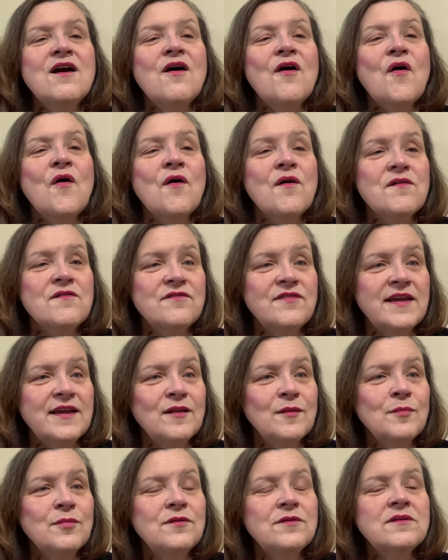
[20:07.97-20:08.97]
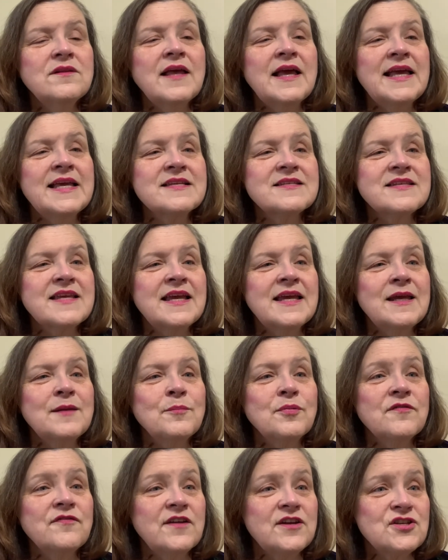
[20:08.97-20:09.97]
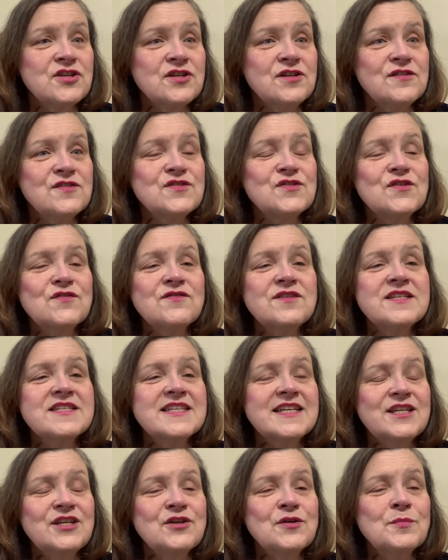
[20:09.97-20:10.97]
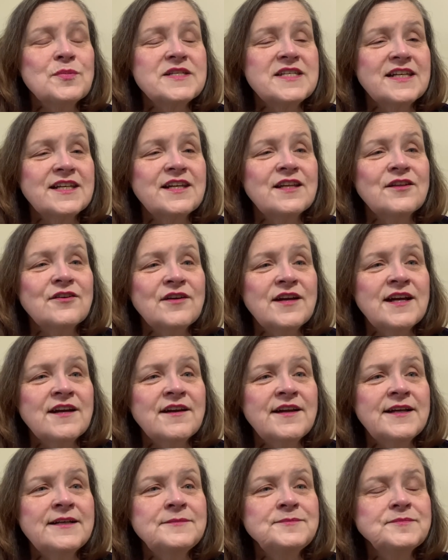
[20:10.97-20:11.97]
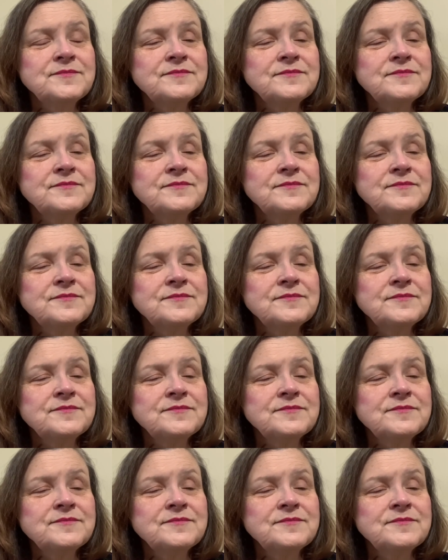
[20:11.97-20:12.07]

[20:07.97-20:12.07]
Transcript: or available as a professional service in your particular area.